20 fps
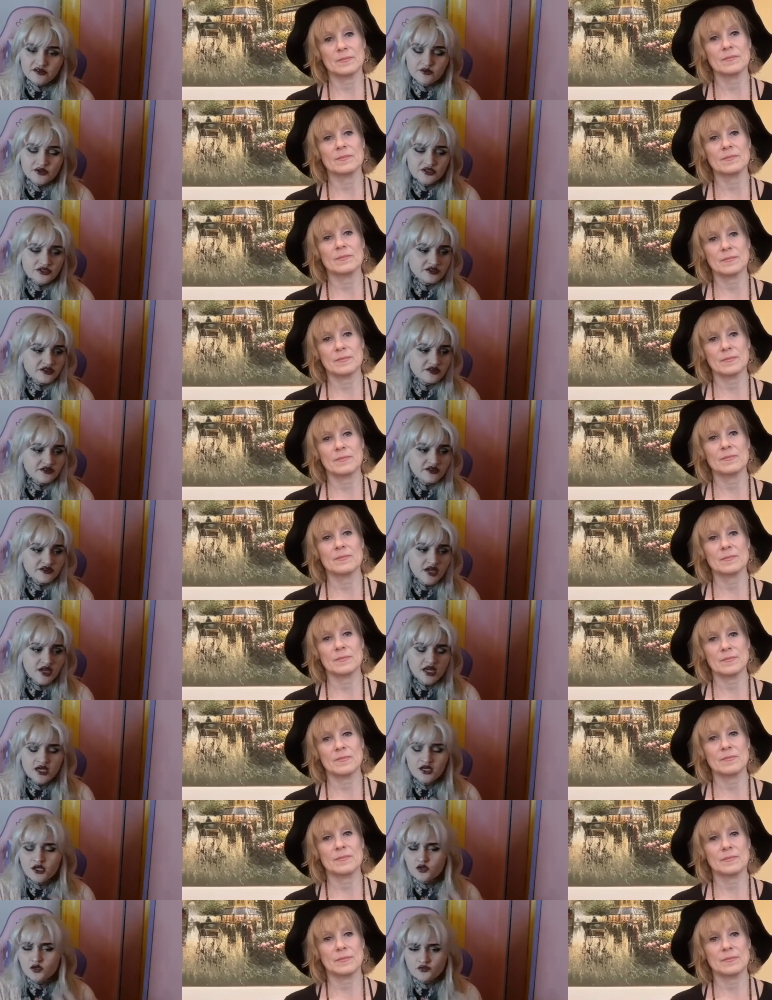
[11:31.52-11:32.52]
Speaker 1: which is
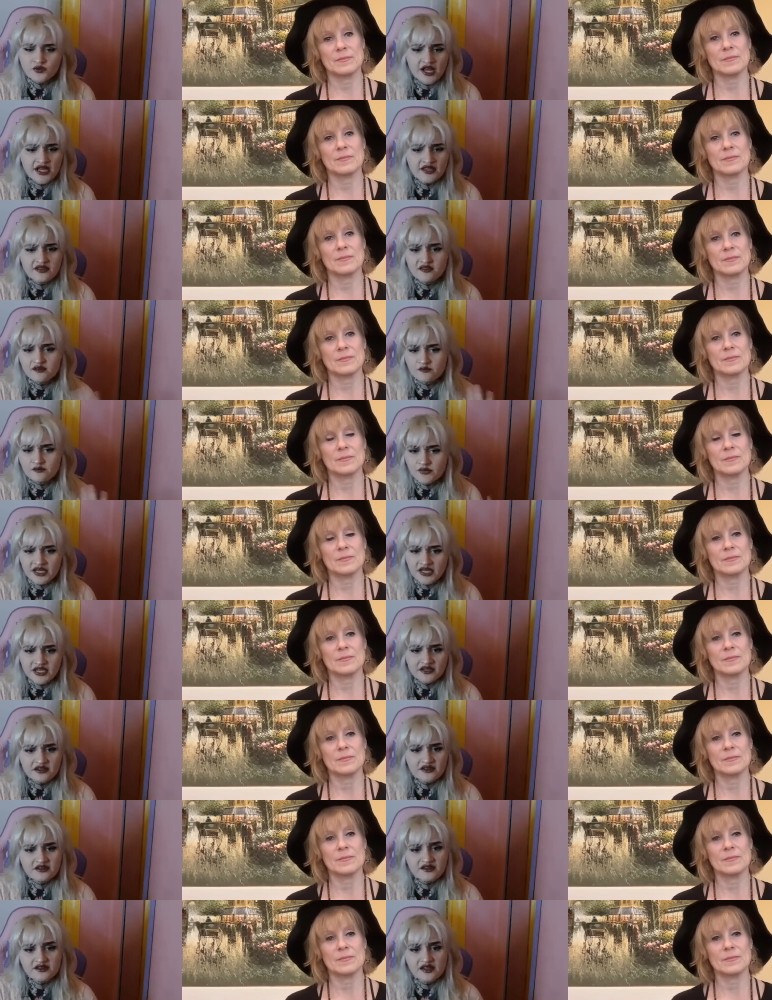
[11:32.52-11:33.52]
reds and
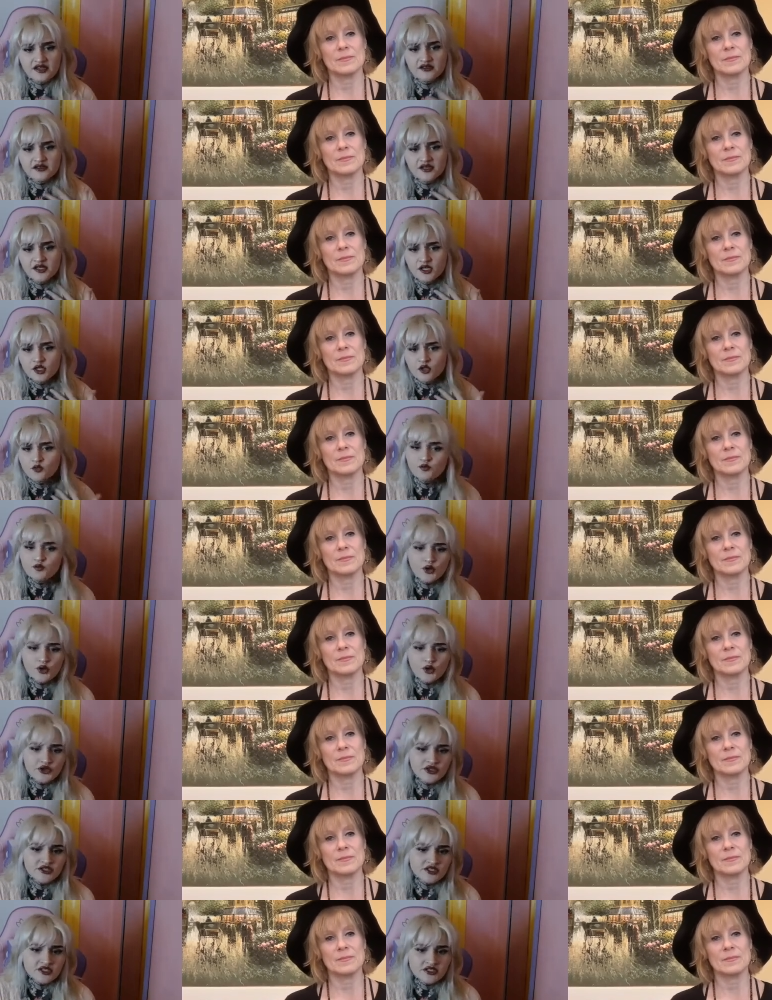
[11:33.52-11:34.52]
pinks and
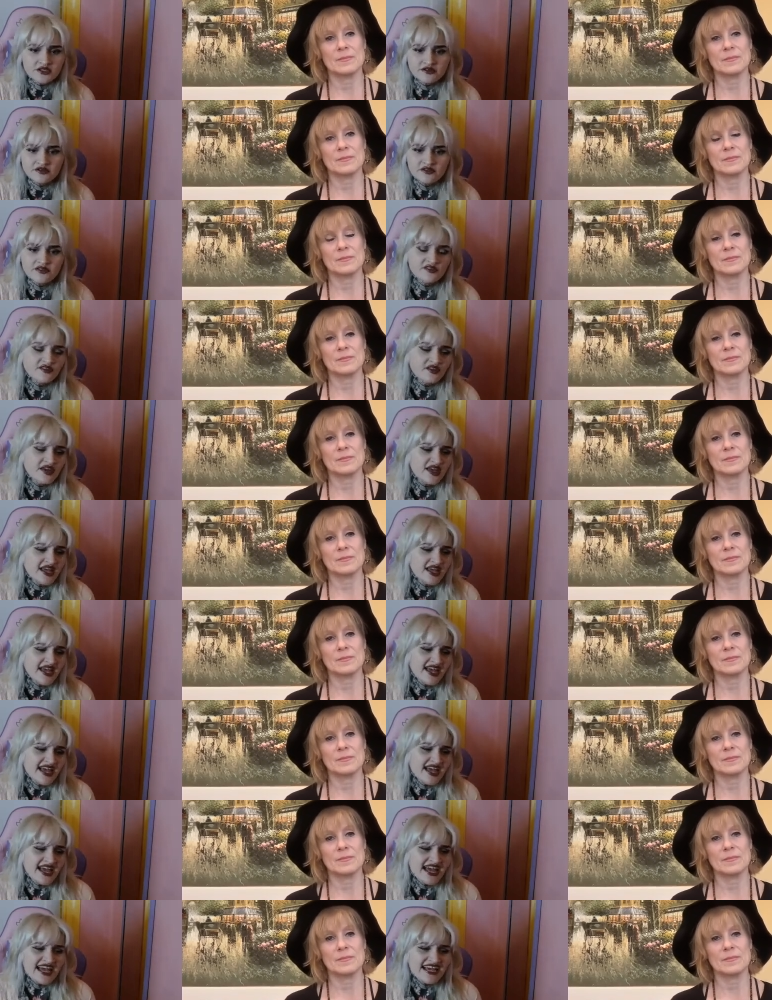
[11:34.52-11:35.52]
burgundies.
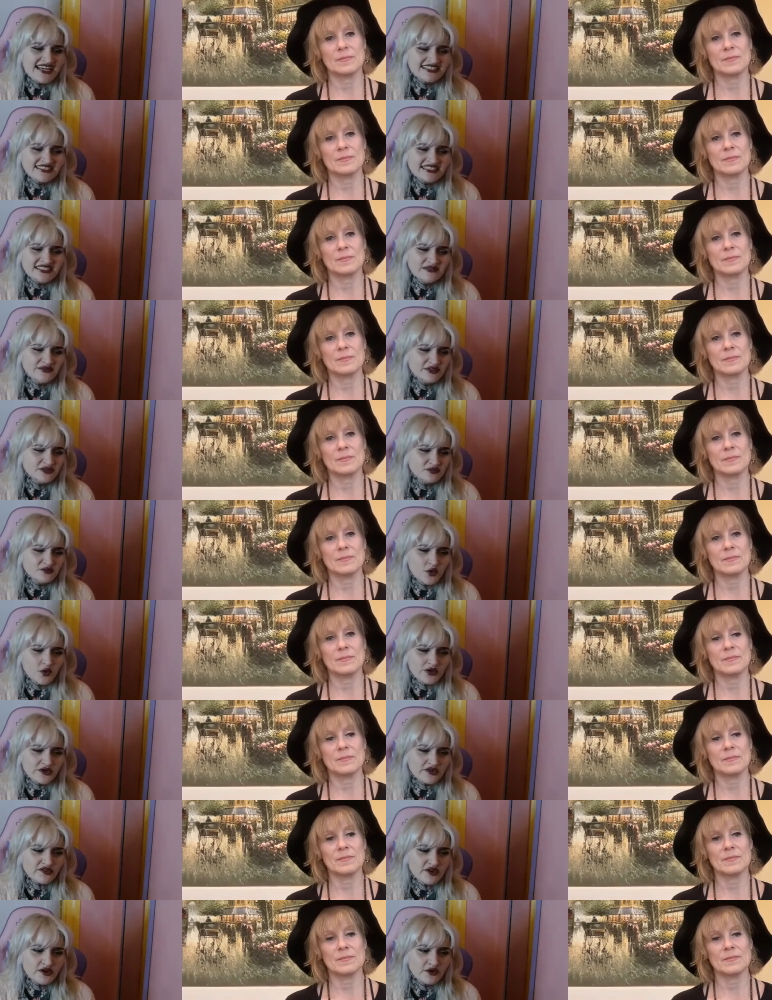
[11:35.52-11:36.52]
And even
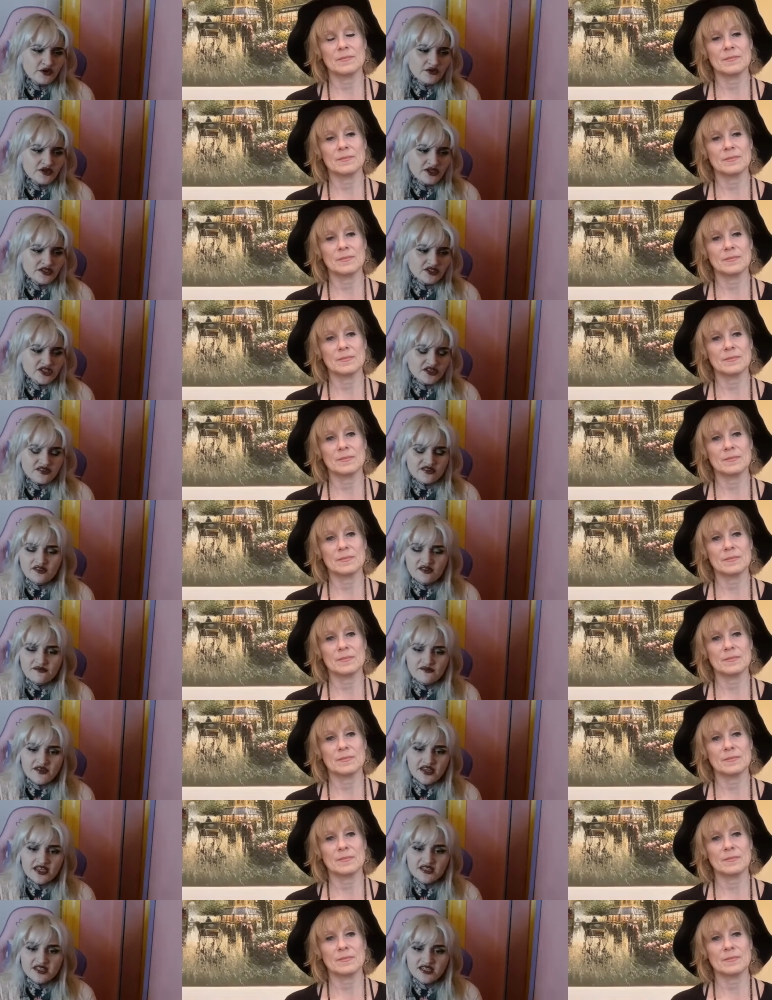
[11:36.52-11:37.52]
more so than just the
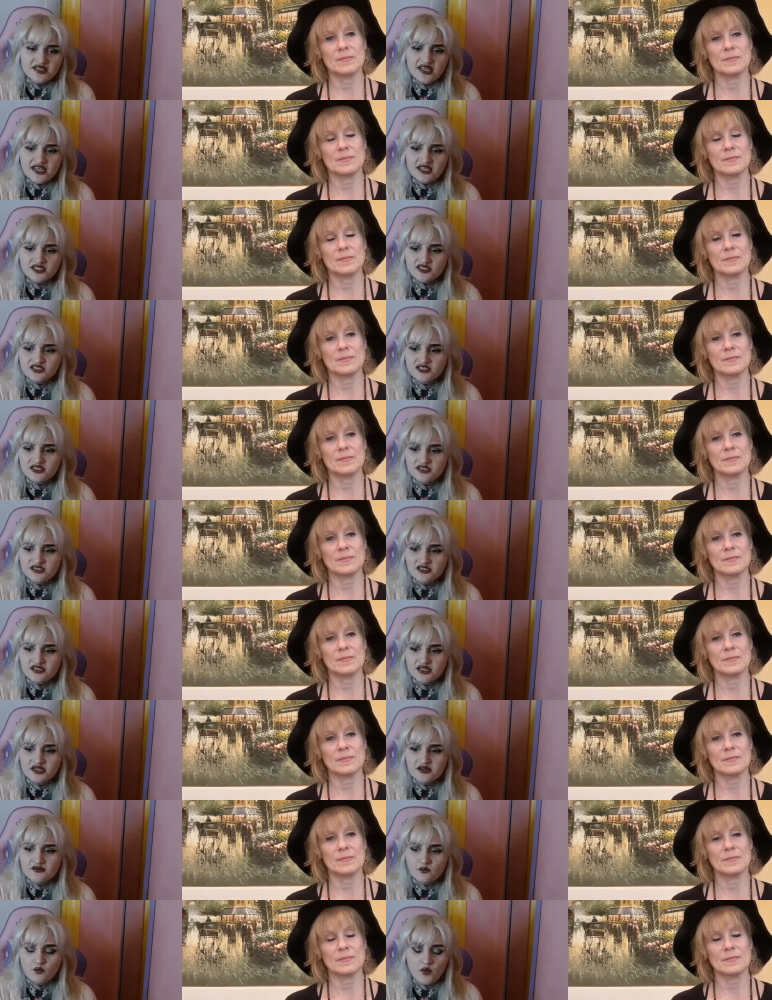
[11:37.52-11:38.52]
faith
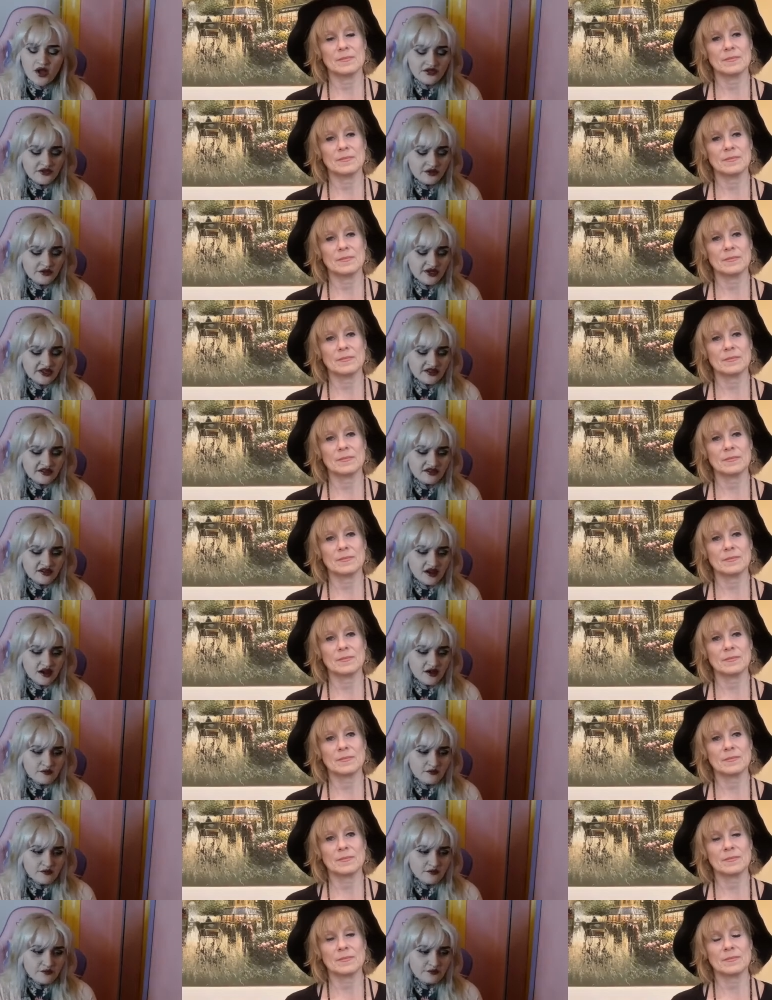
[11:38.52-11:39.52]
connection, whether it's
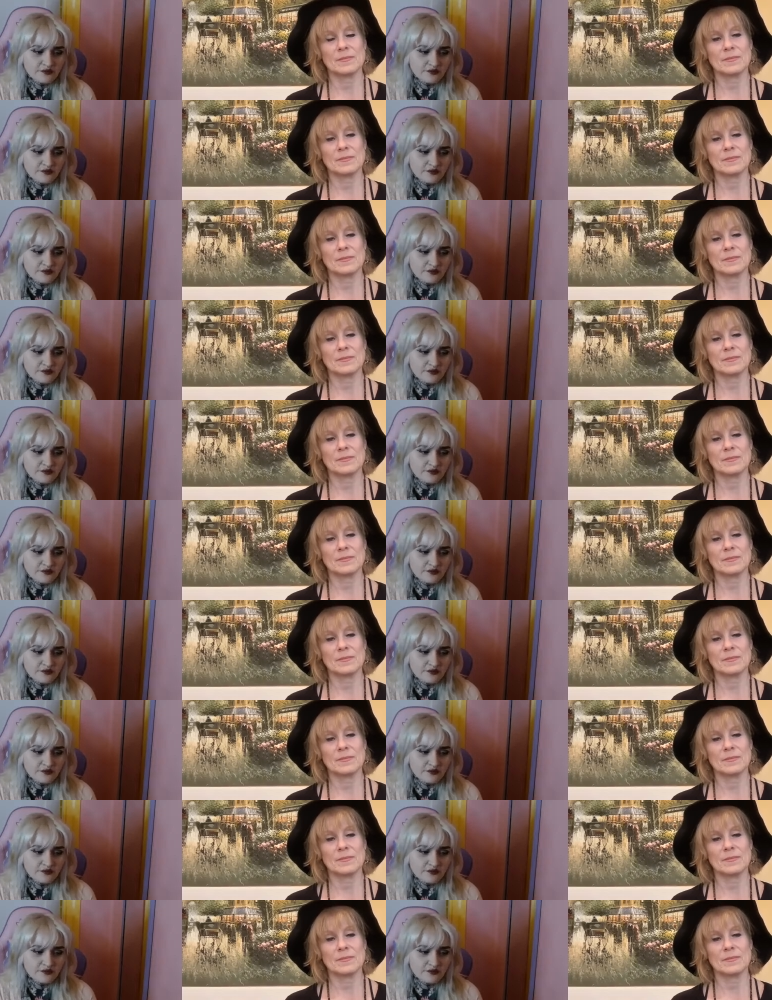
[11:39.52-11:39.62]
um,